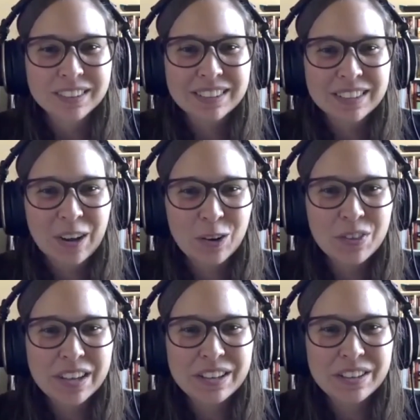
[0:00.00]
You know,
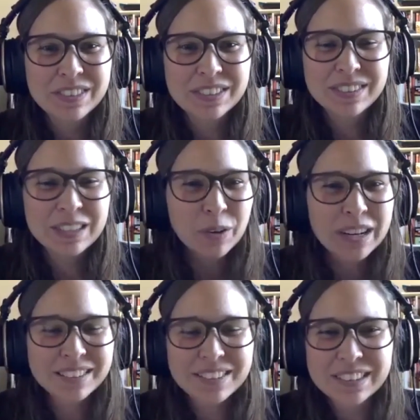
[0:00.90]
the
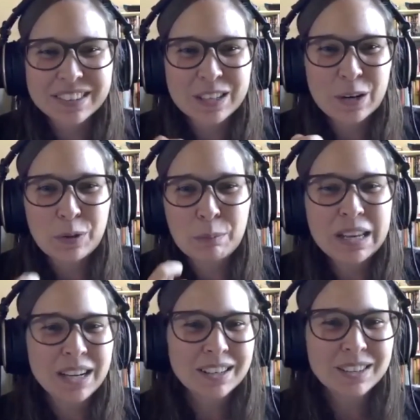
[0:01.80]
secret, you know, the
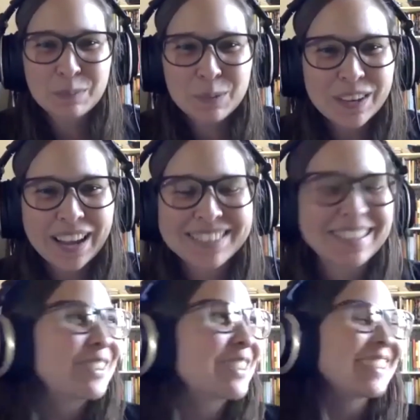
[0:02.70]
meaning in the mooncakes, and
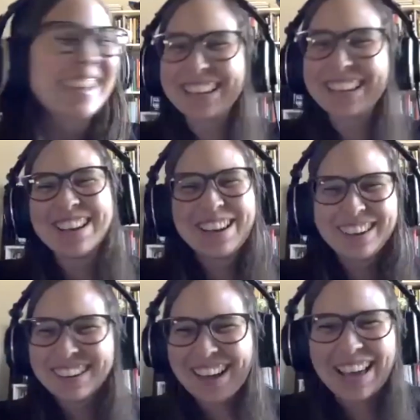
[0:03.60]
I was just like,
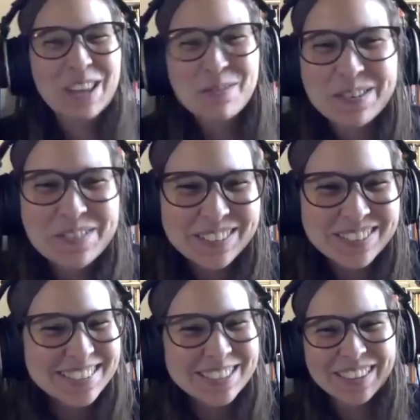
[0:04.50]
I love when
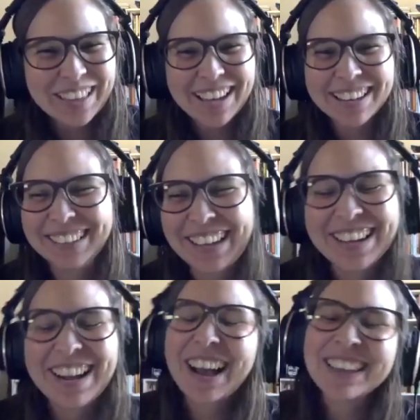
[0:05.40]
films do that. Like,
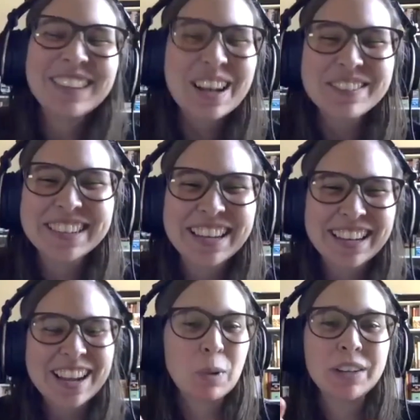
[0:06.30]
I loved it.
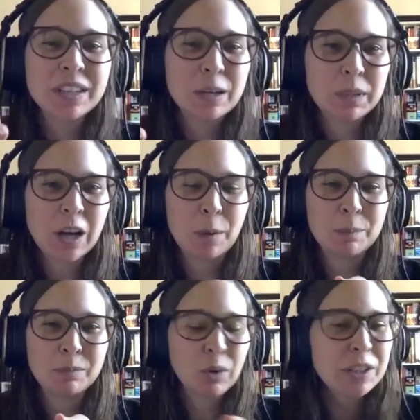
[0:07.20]
So when did it become
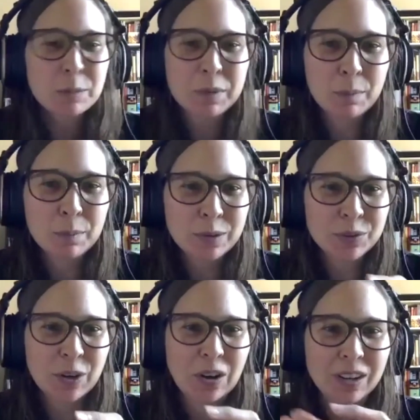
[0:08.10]
a
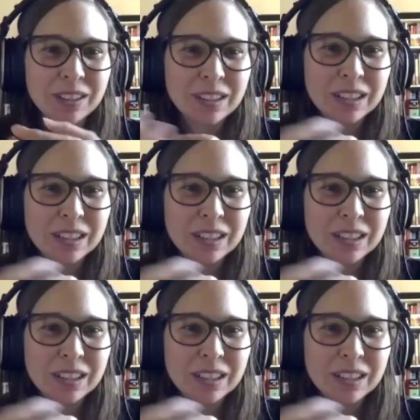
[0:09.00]
musical?